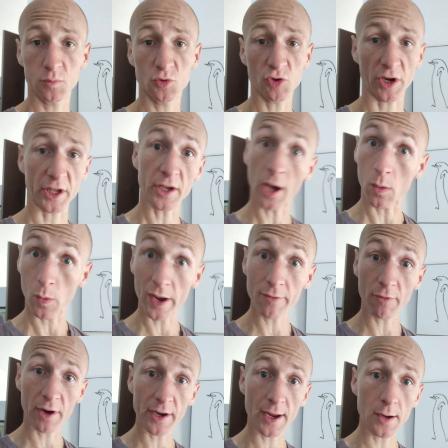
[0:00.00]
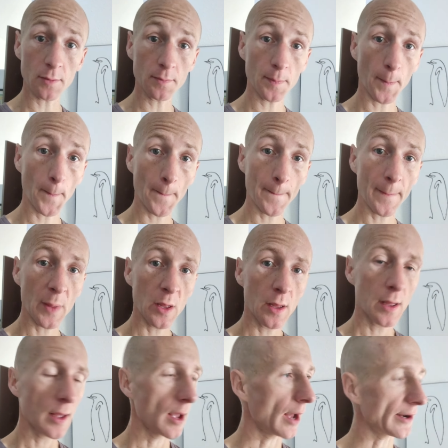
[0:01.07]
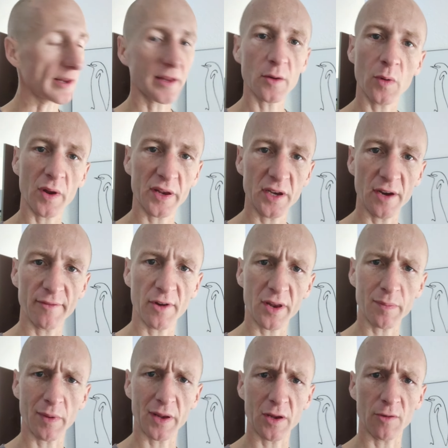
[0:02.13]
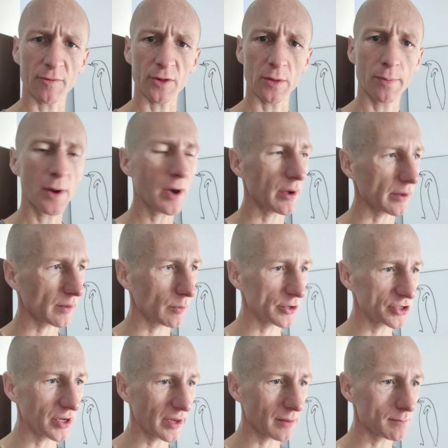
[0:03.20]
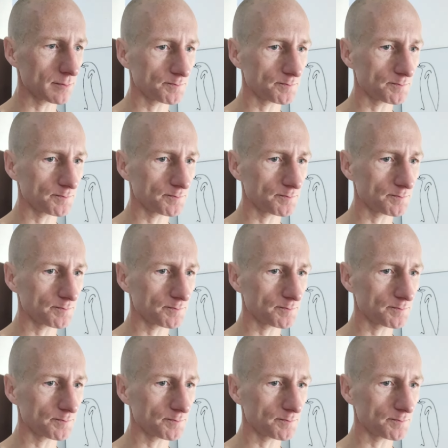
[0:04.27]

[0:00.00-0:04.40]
trying to cut weight right now. And it's a question I've asked myself in the past, which is,